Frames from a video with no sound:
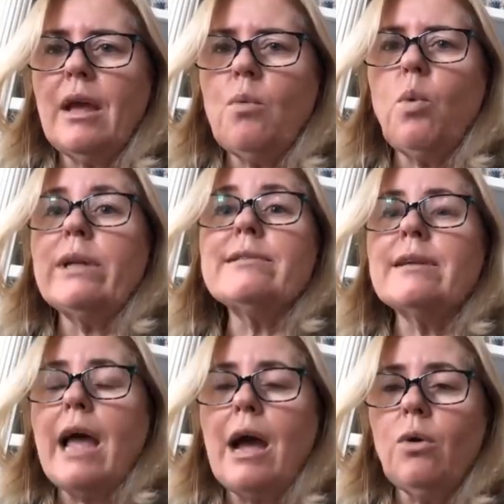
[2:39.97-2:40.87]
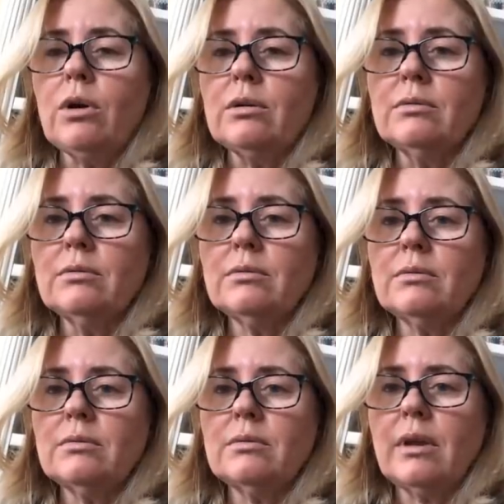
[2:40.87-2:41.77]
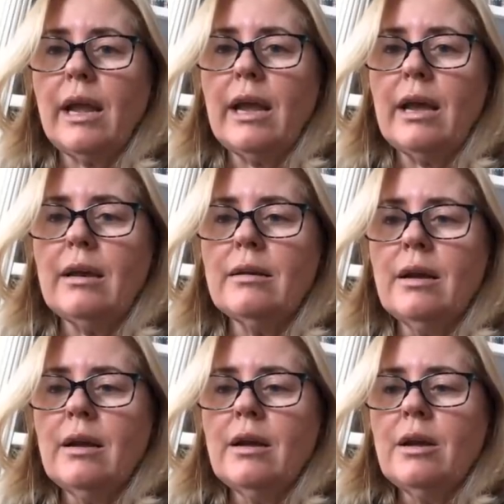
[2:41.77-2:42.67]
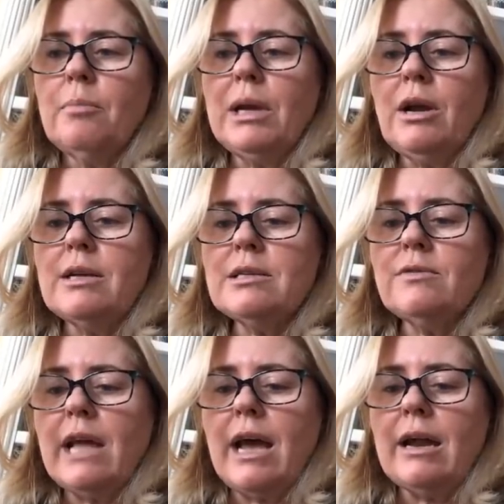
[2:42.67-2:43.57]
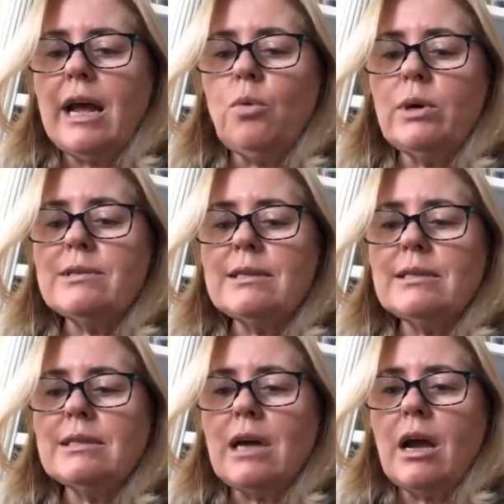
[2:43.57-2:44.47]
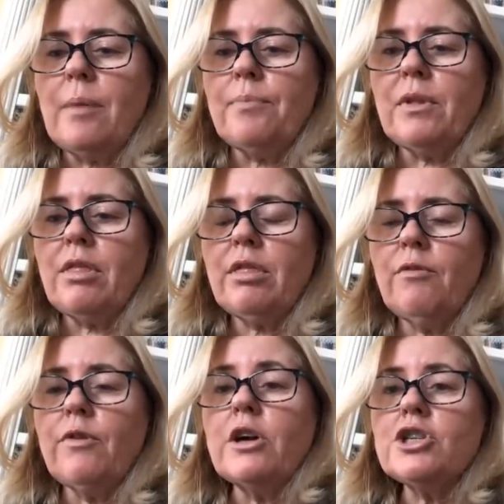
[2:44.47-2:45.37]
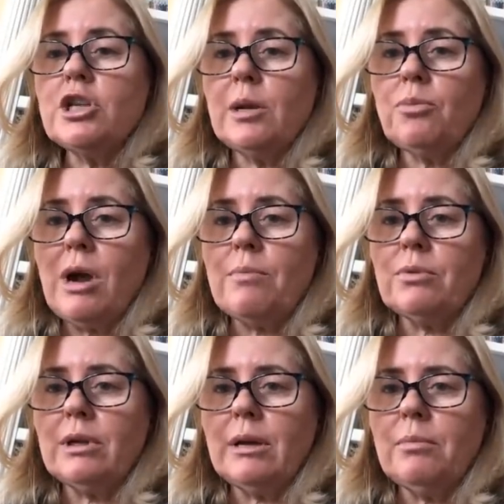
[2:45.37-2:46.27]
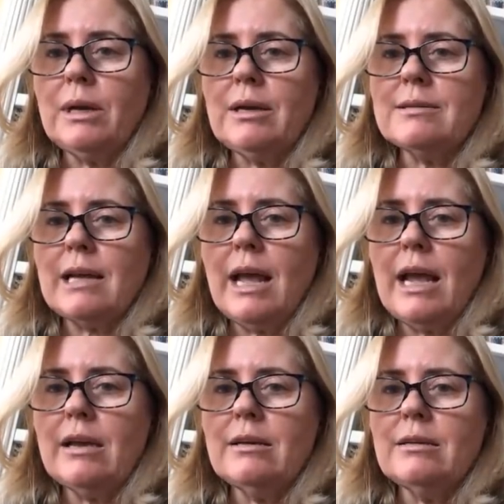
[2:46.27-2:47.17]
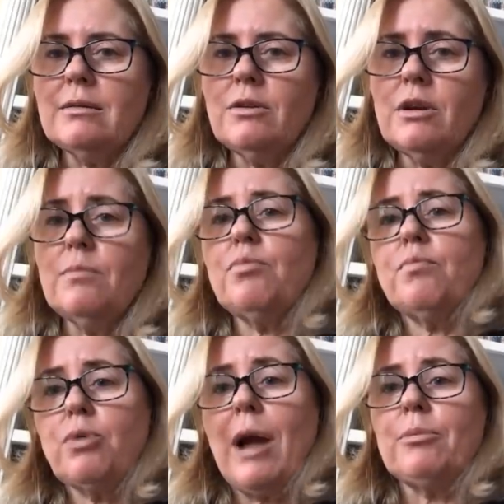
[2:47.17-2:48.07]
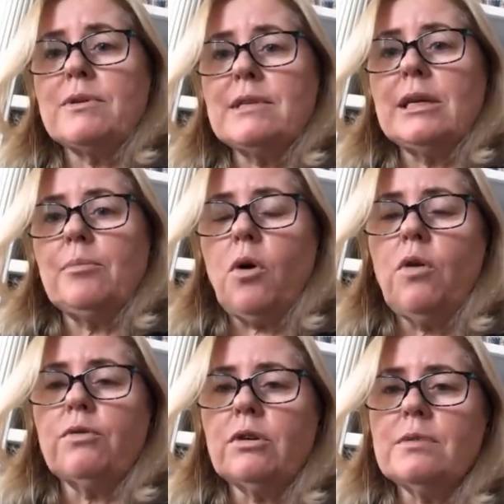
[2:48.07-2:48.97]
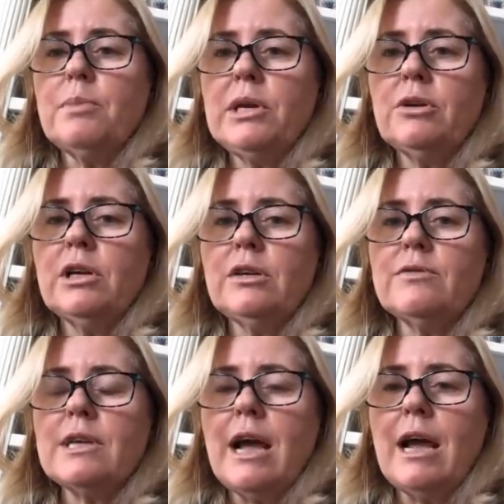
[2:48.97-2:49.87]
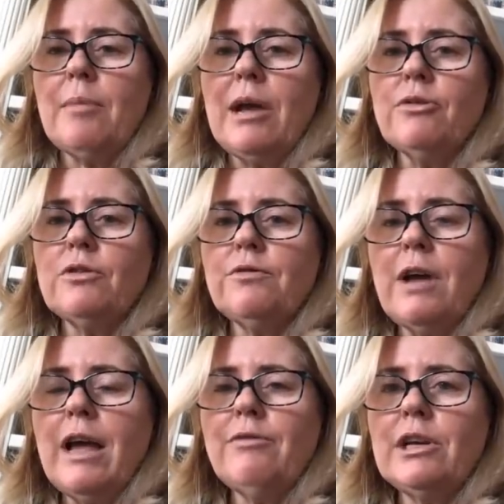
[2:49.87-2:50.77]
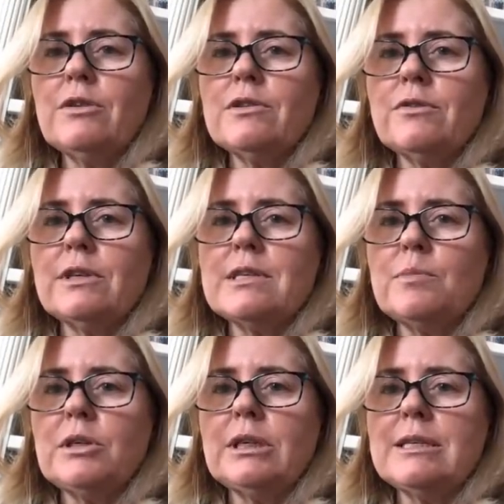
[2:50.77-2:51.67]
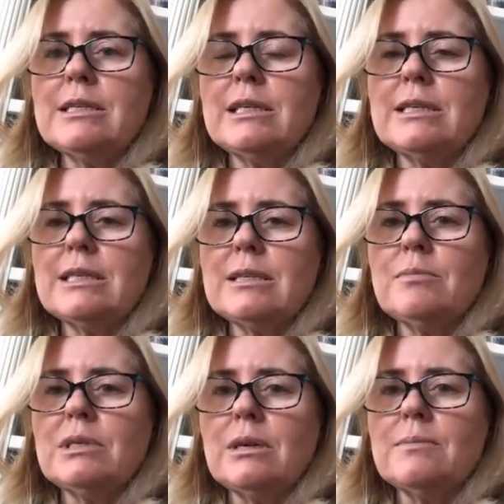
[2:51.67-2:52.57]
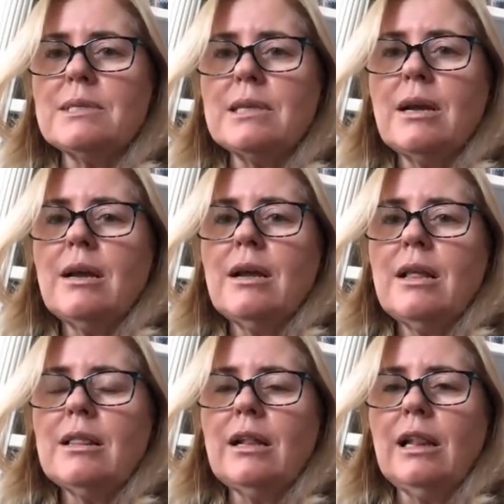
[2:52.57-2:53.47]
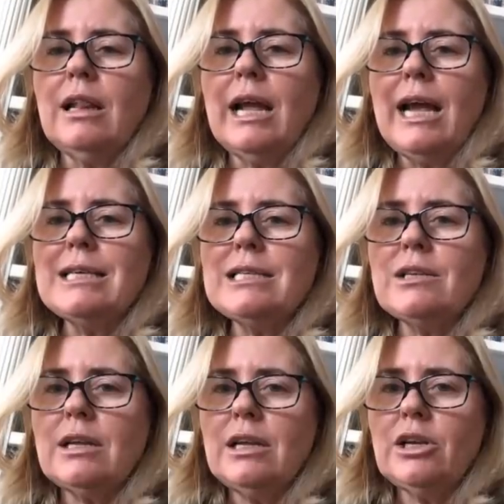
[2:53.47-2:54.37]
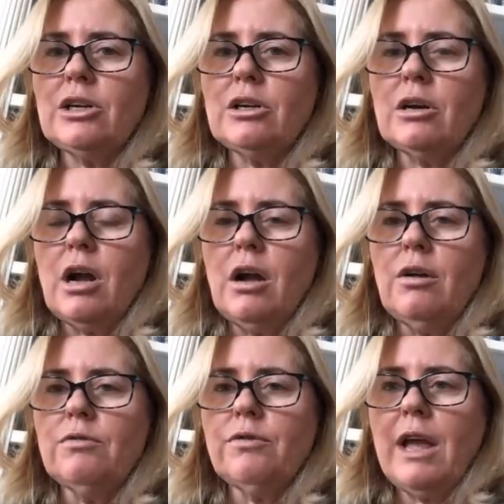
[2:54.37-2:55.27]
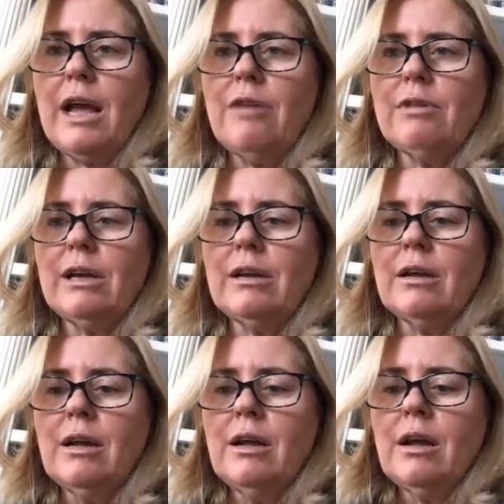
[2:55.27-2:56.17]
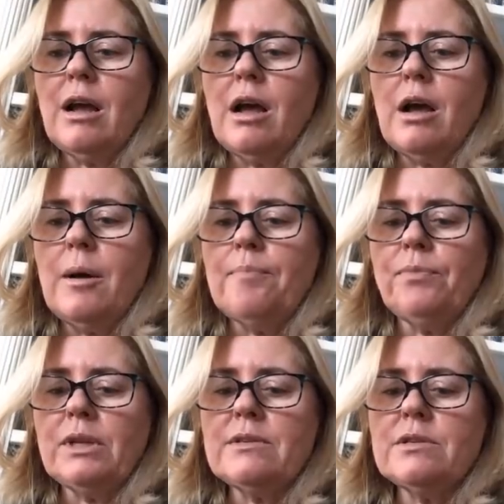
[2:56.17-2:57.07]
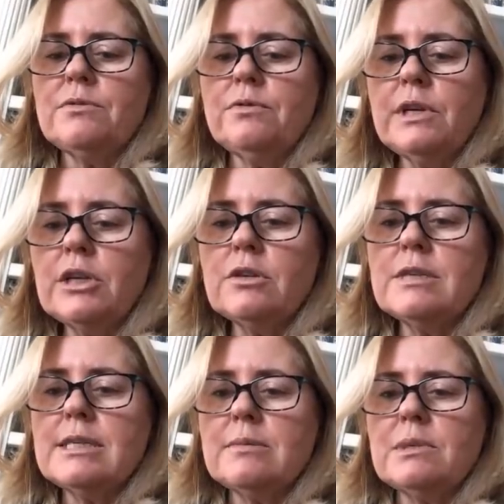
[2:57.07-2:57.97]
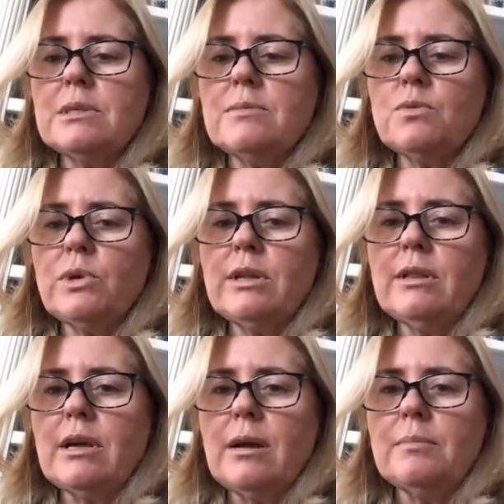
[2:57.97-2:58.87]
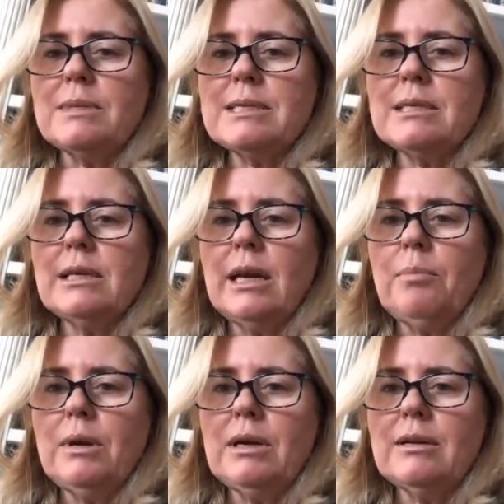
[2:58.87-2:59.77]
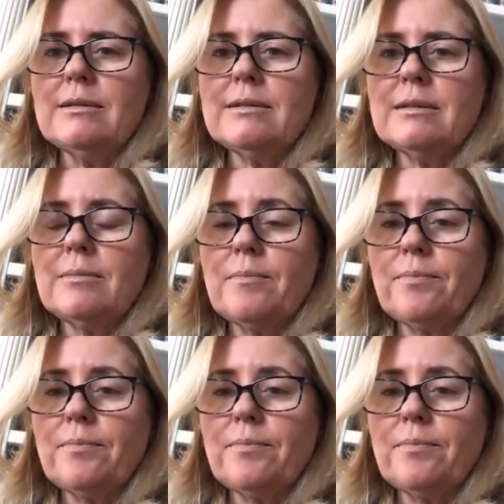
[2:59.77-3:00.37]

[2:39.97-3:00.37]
once an hour. And because of that, I wasn't um, functioning properly because I hadn't proper sleep over a period of time. After five years of experiencing symptoms, the last year of having um, severe symptoms with um, sleep because